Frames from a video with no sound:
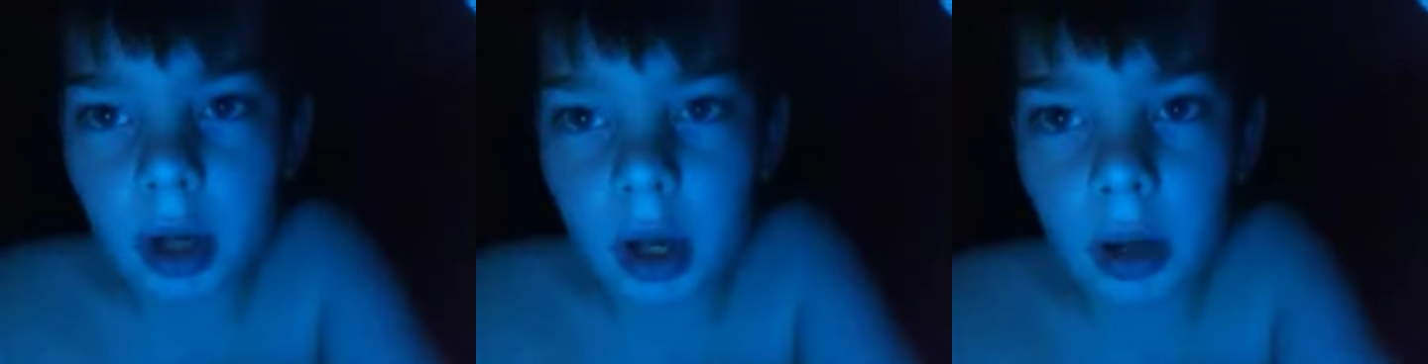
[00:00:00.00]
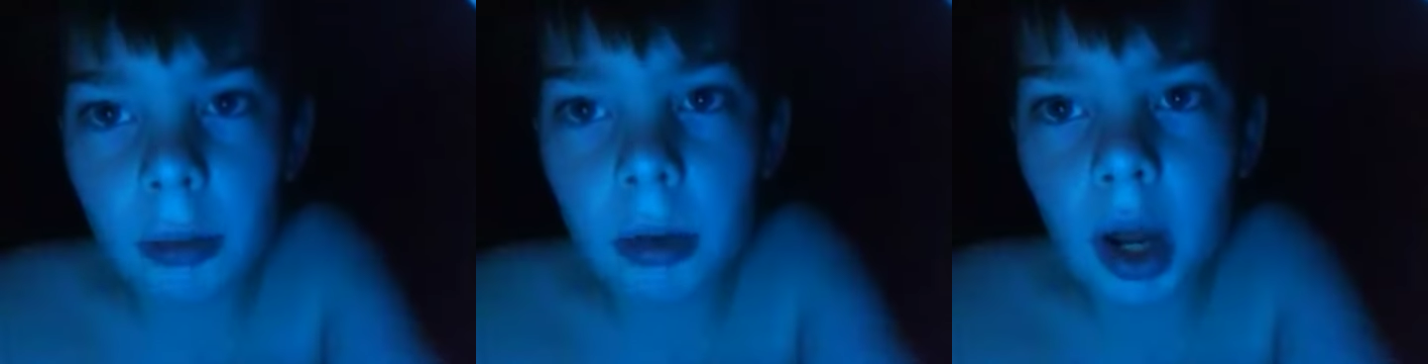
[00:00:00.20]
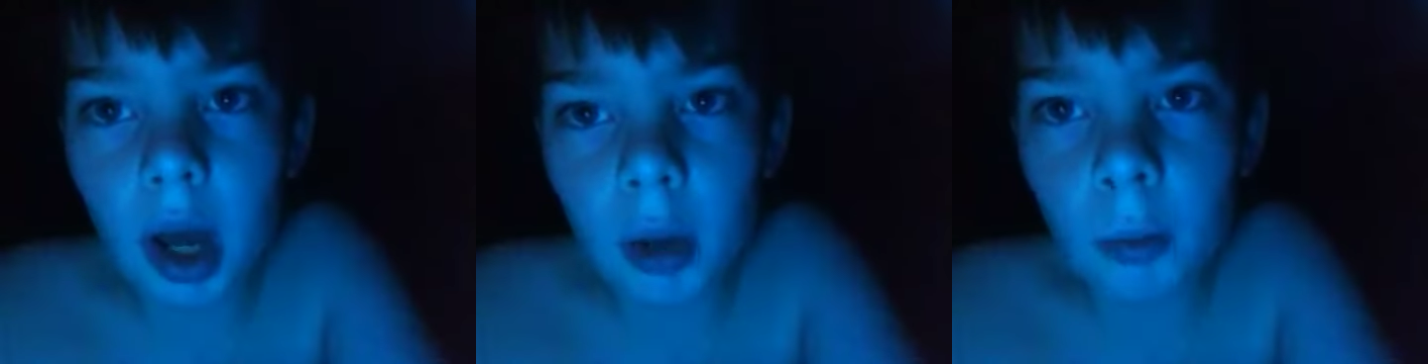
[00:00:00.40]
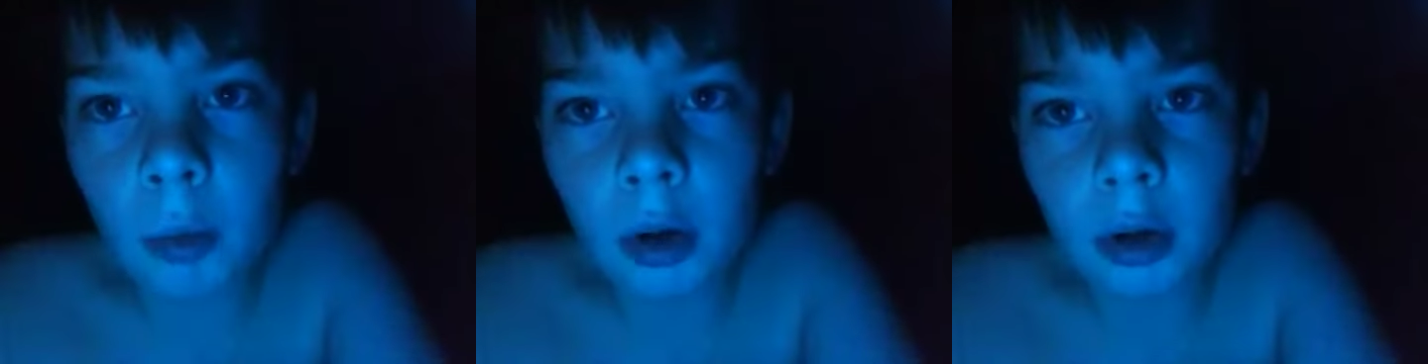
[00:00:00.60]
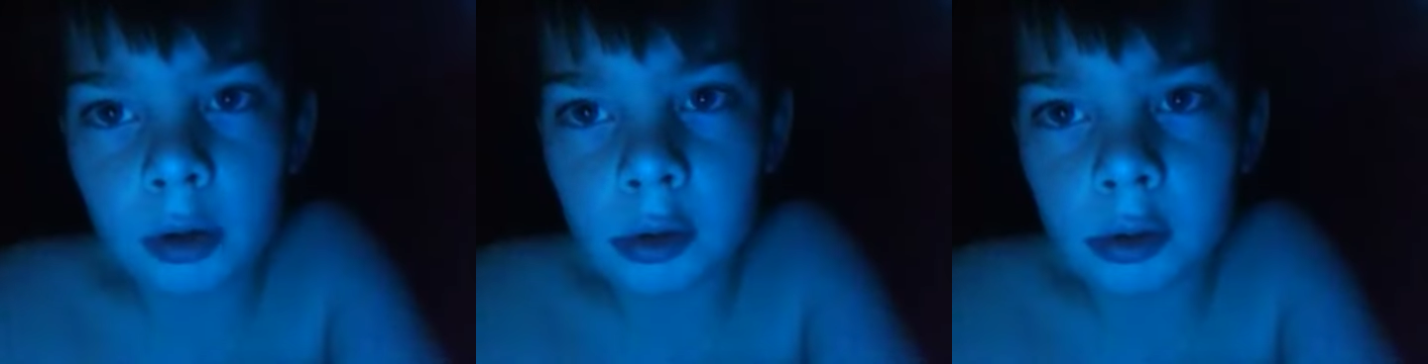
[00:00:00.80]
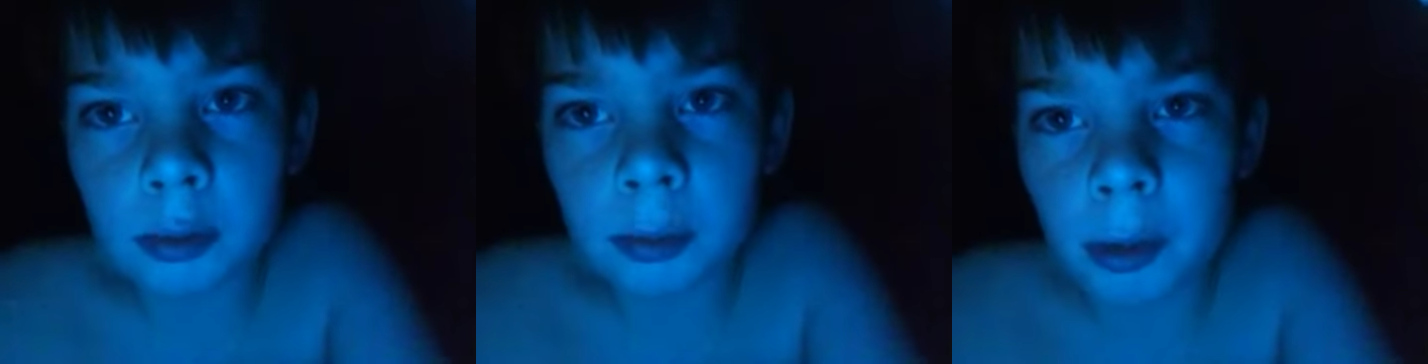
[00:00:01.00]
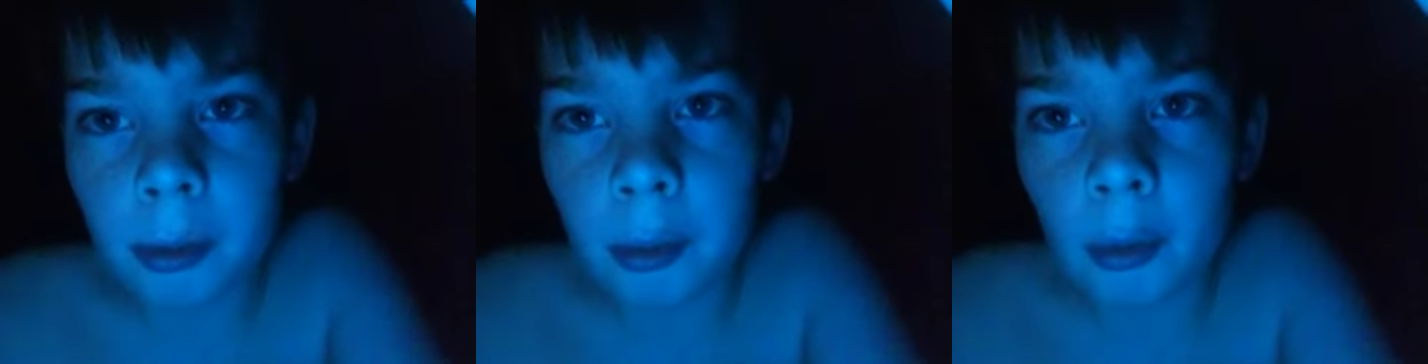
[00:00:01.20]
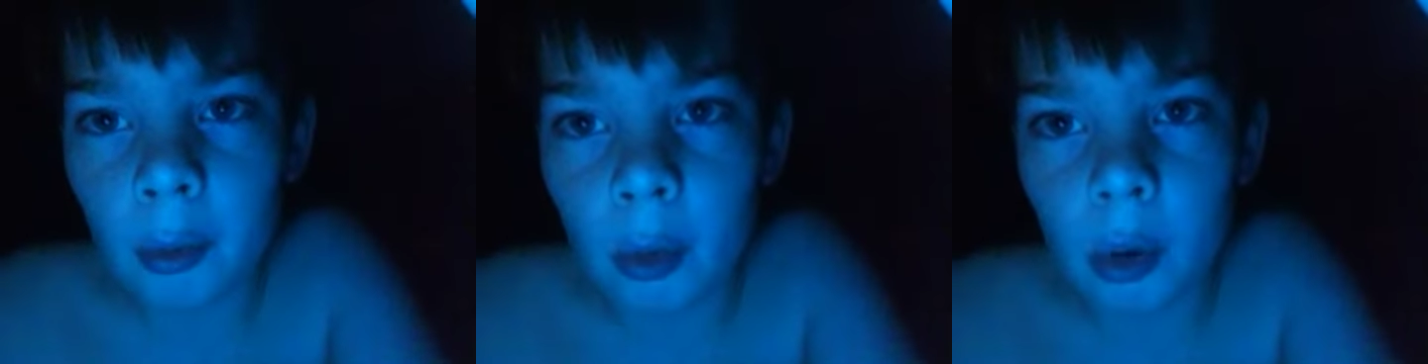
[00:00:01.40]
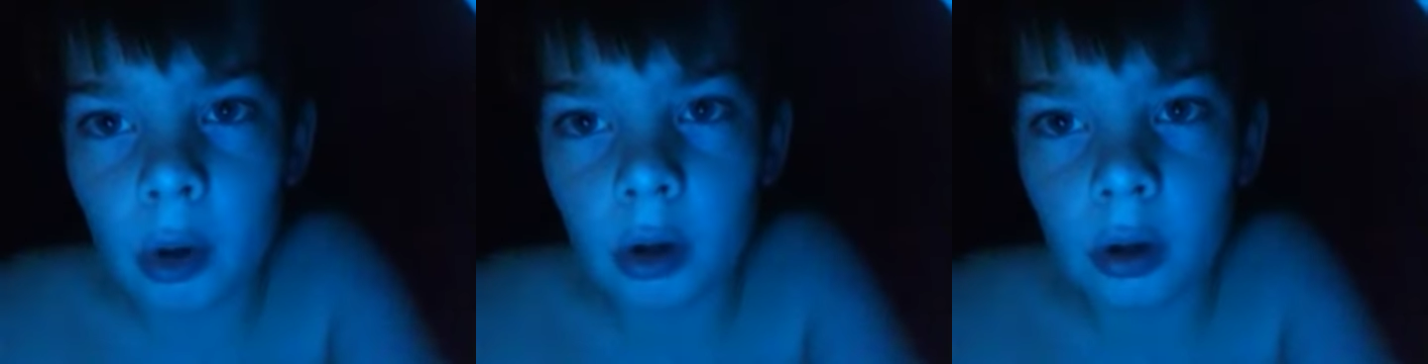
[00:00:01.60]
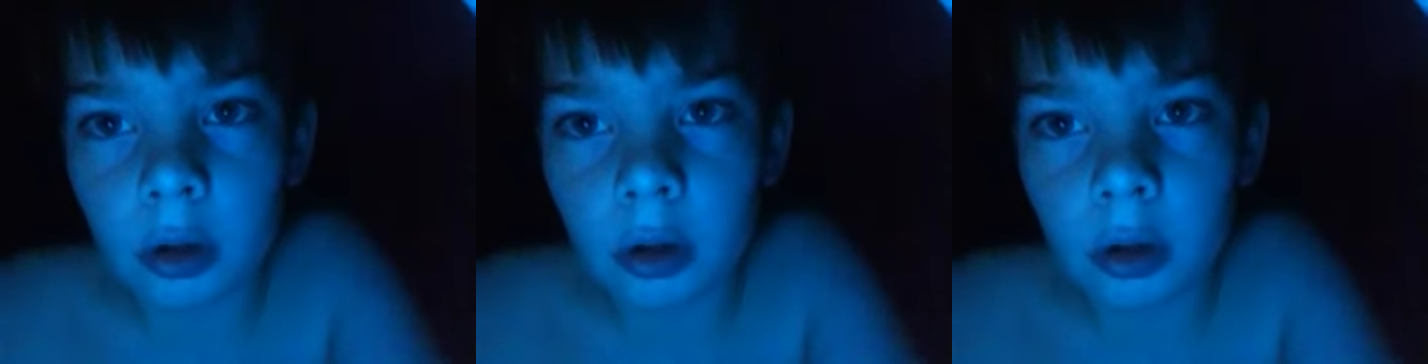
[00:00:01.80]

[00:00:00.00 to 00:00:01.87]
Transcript: I'm not one of those people who are